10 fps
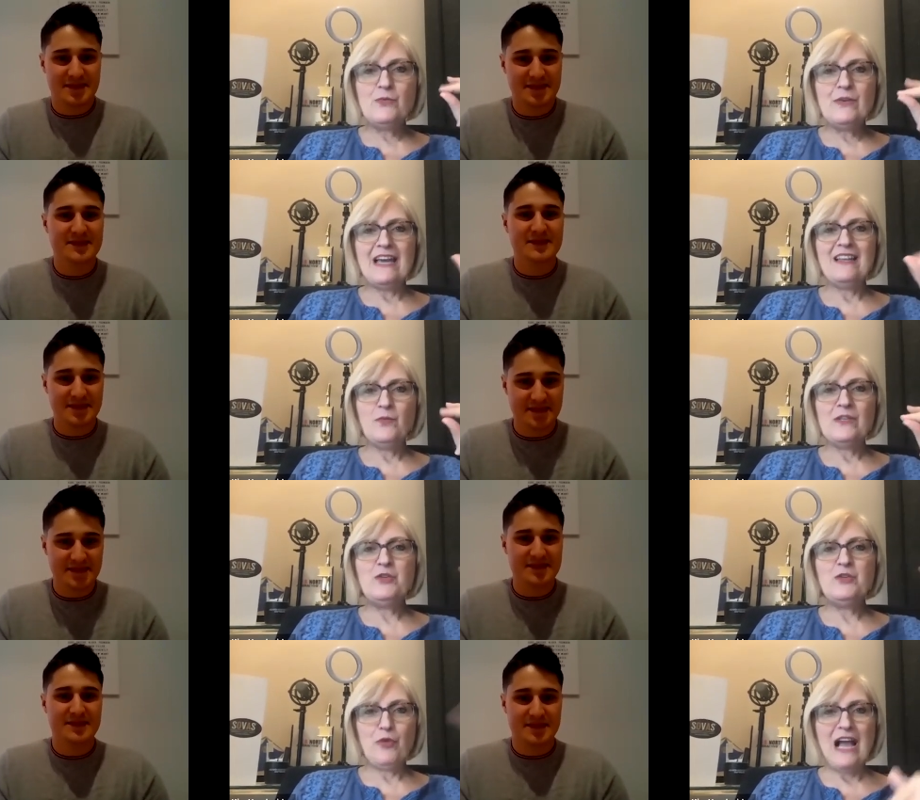Speaker 1: you get it, once
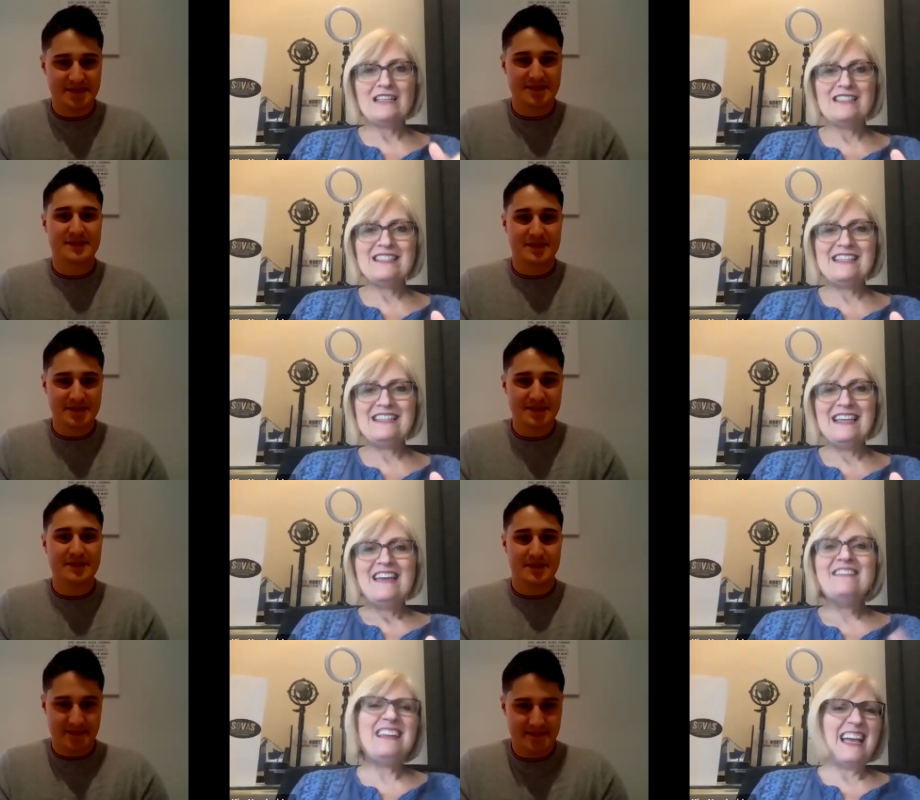you practice it,
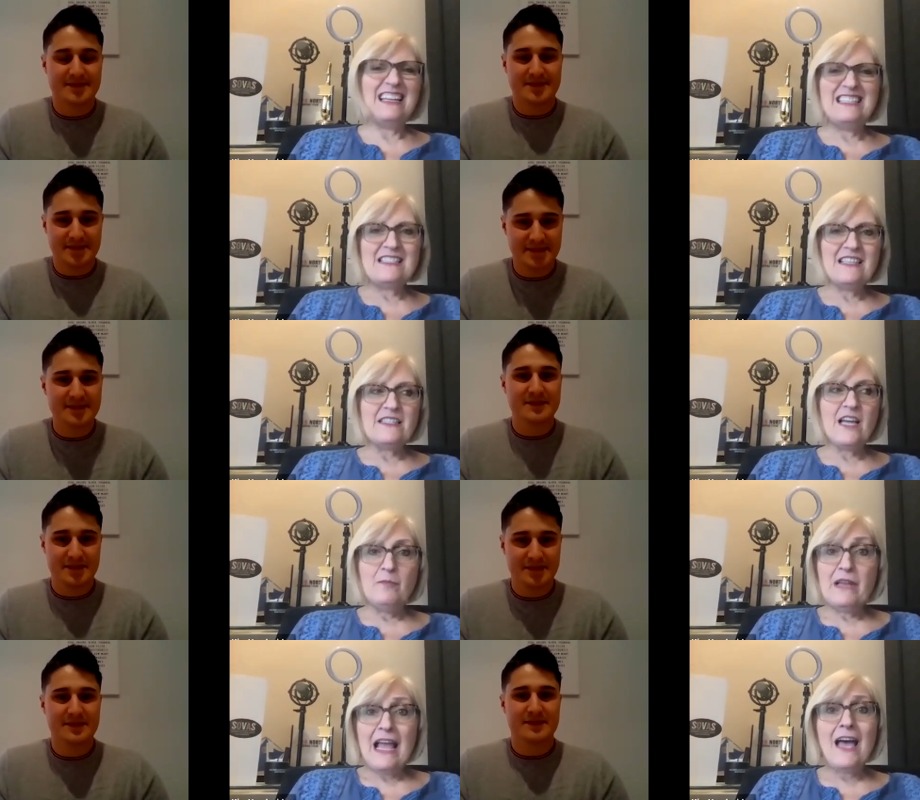then yeah, it takes less time,
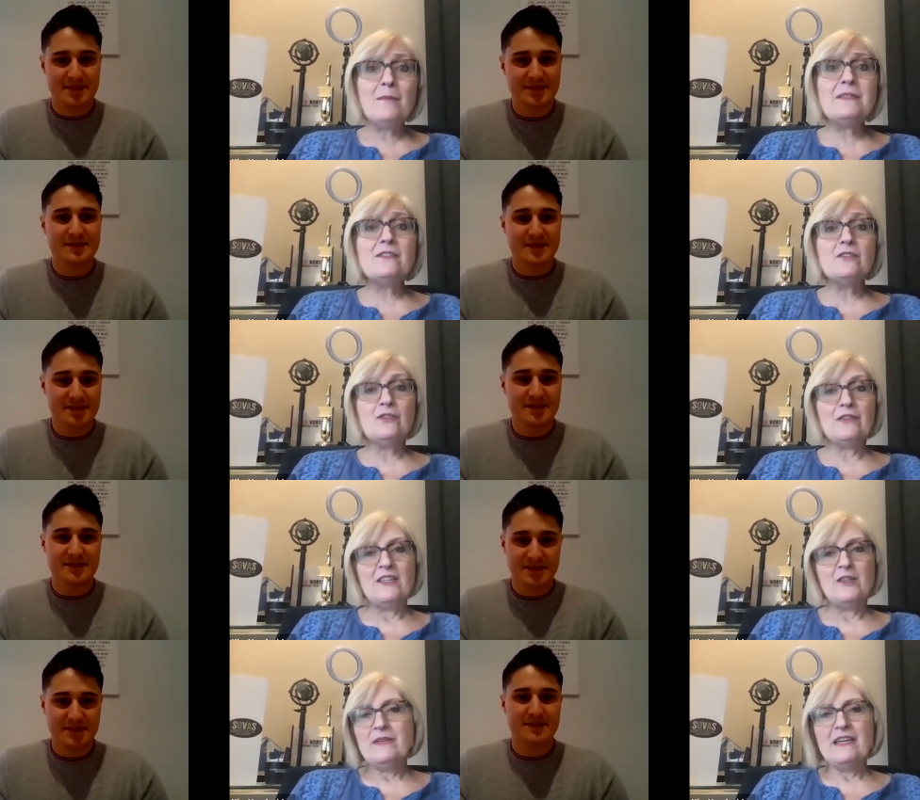but absolutely at
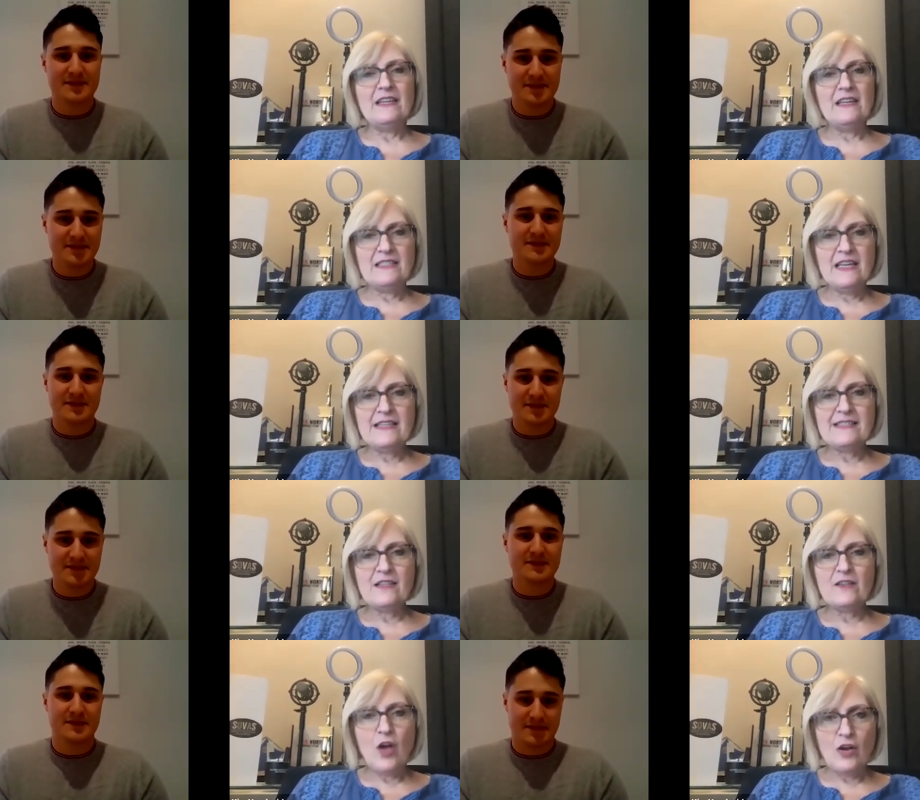the beginning, it takes
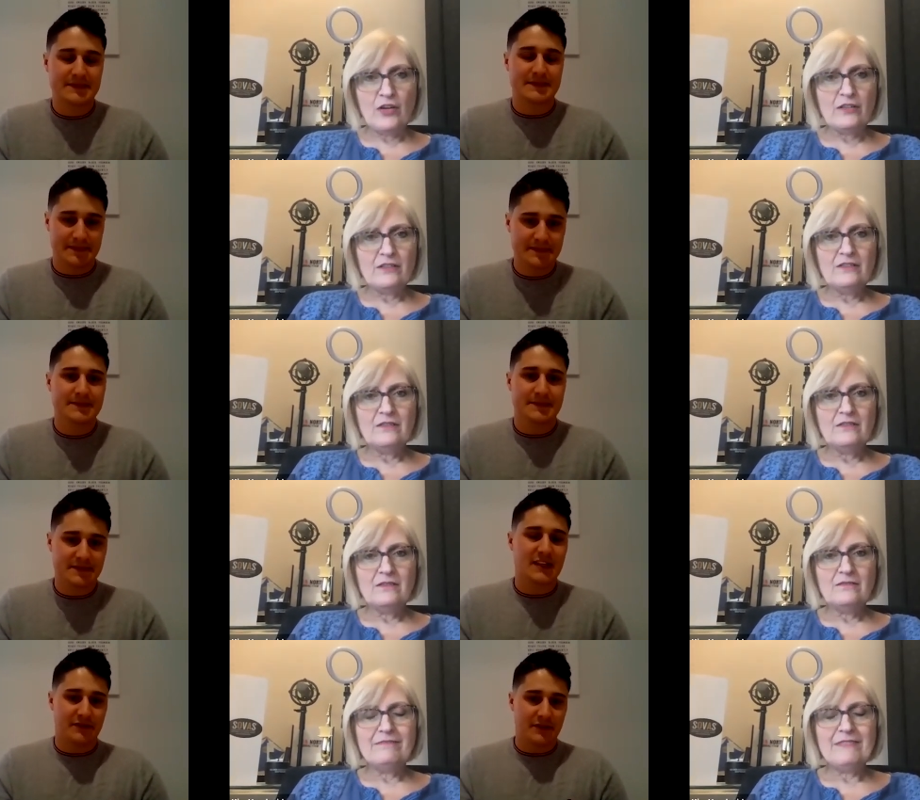longer.
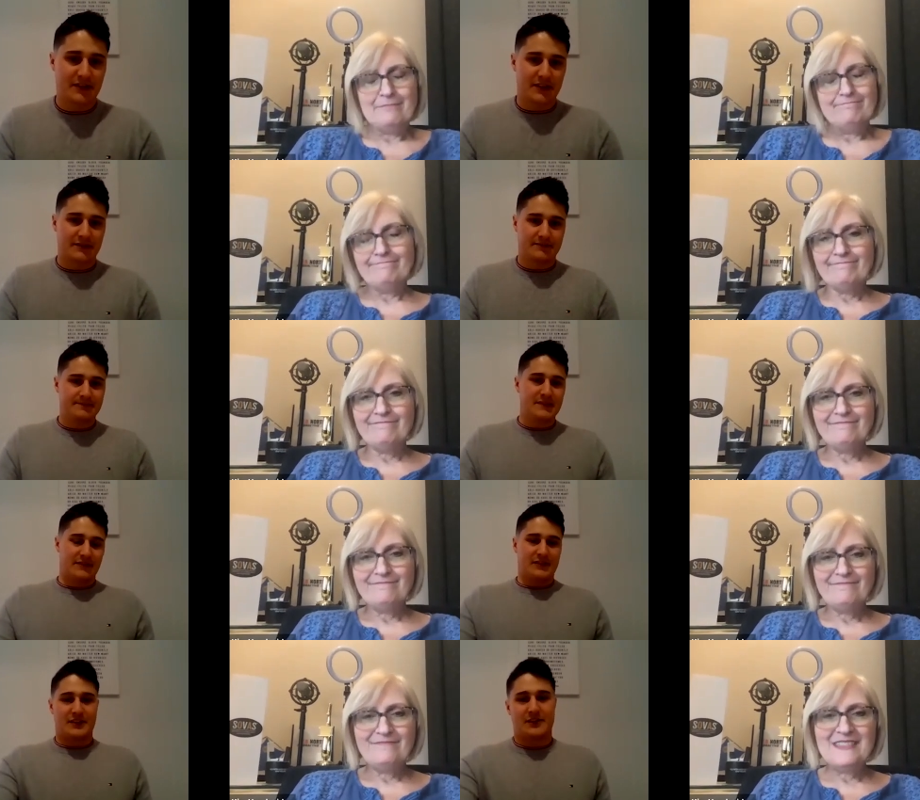
Speaker 2: Definitely.
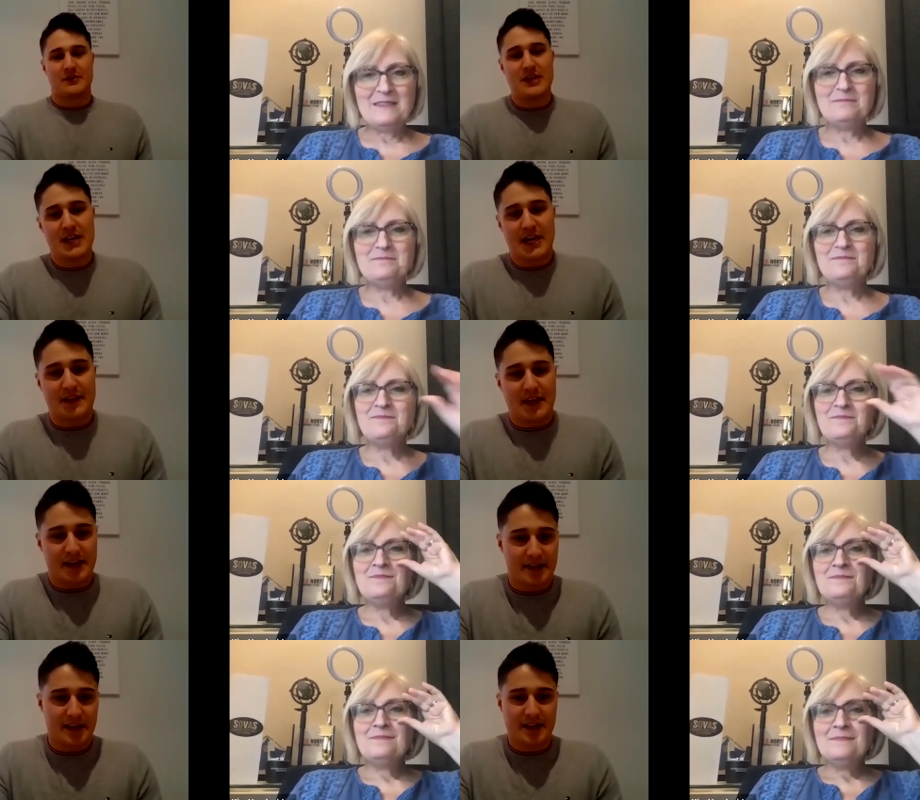Definitely. No. And,
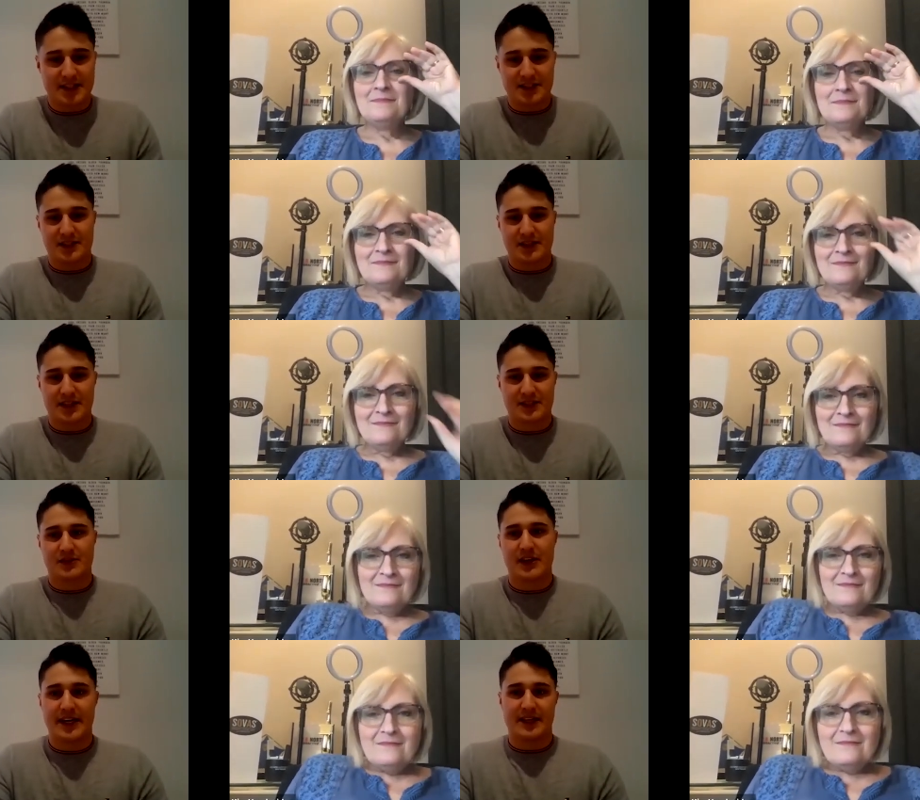and I think that's, that's
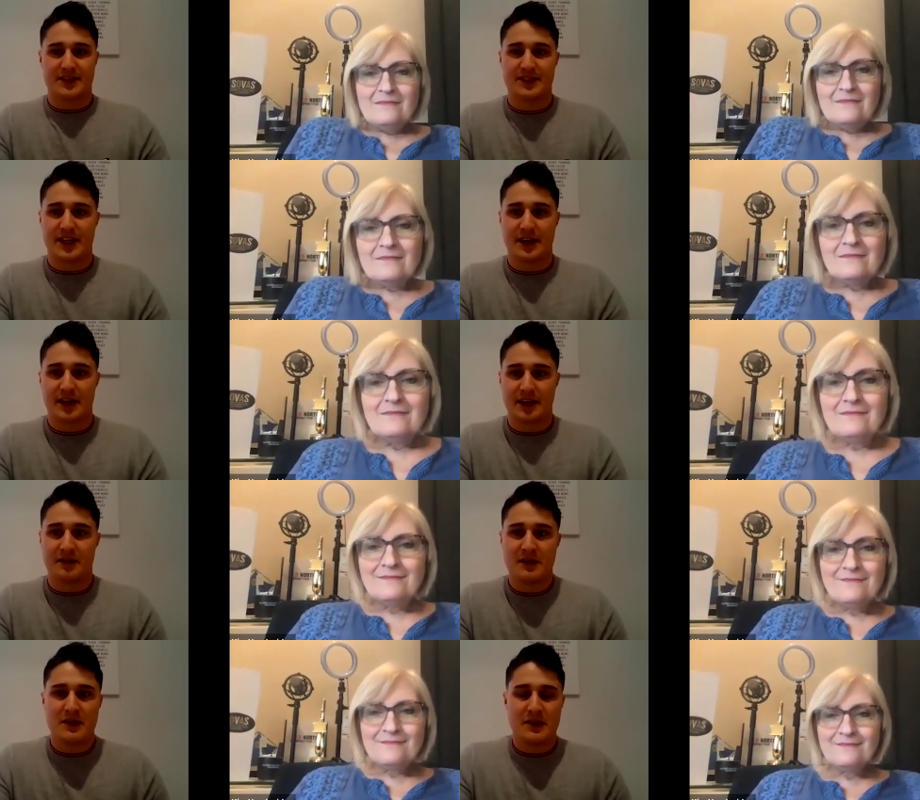great insight.
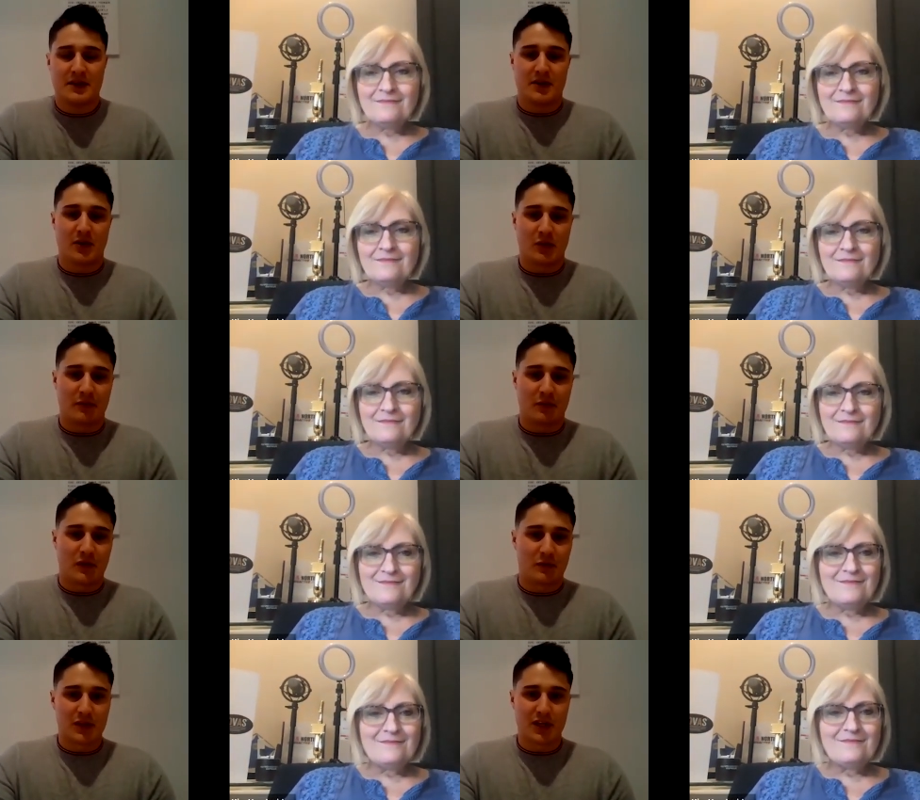And, you know, when,
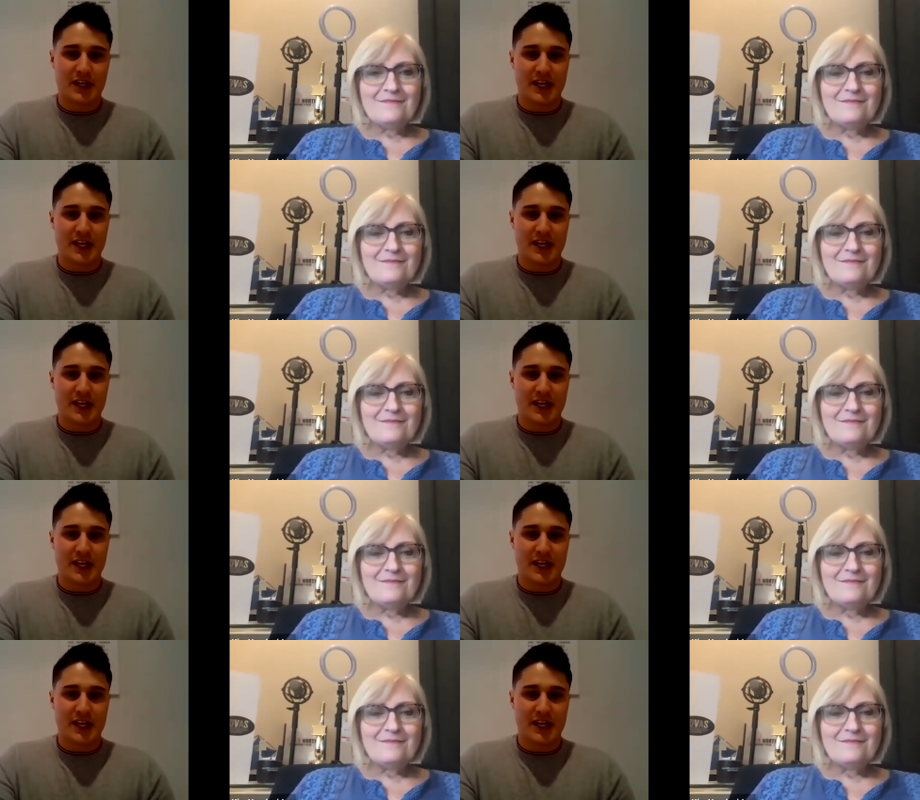when we're